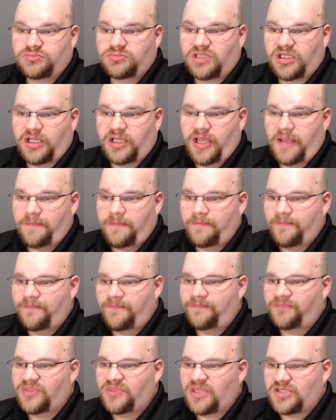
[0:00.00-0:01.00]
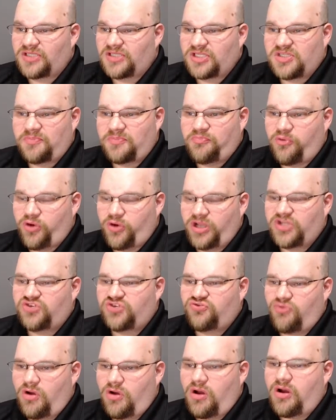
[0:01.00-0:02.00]
Okay? So it's a pretty
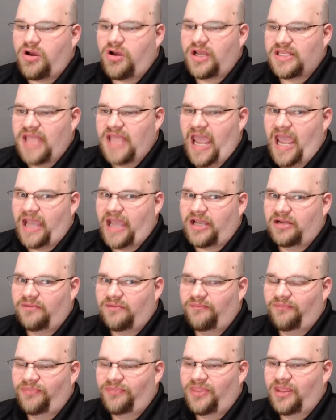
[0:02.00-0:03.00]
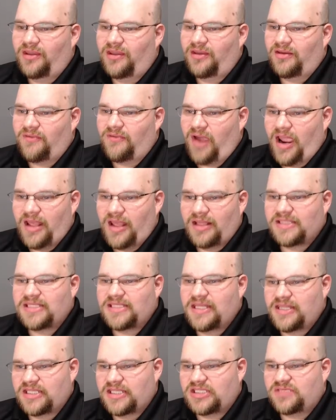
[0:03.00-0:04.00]
strong attack, right? It
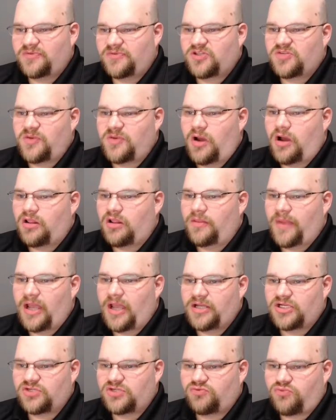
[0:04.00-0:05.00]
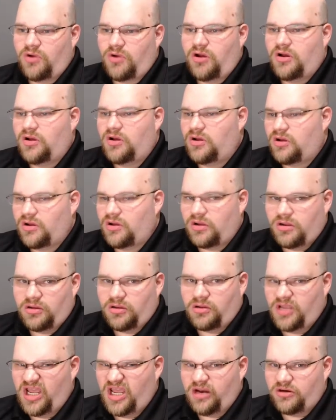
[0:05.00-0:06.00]
said this is supposed to be all about just
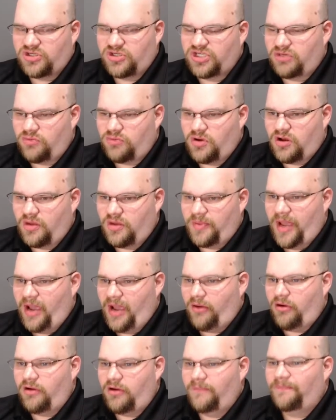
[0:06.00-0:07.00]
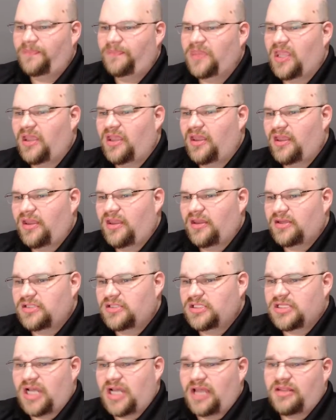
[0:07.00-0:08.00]
raw energy, raw power.
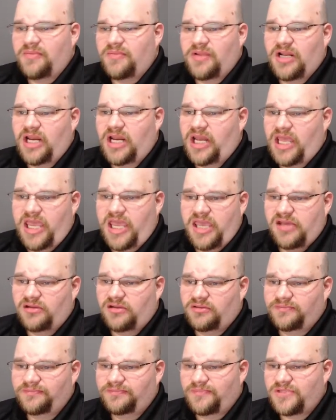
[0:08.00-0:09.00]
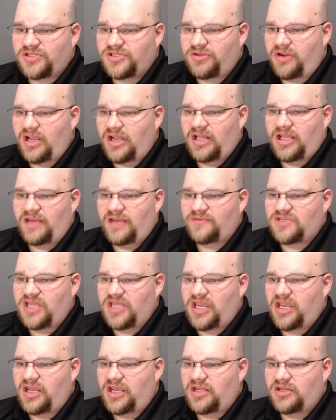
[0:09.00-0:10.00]
She's got the ability to heal. So healing of
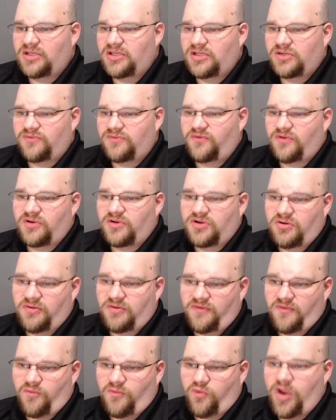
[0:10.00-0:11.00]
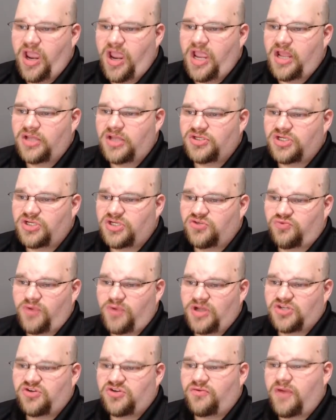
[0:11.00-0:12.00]
10, if I do it from range, is
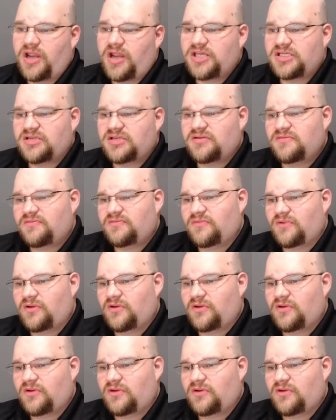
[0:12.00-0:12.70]
restorative,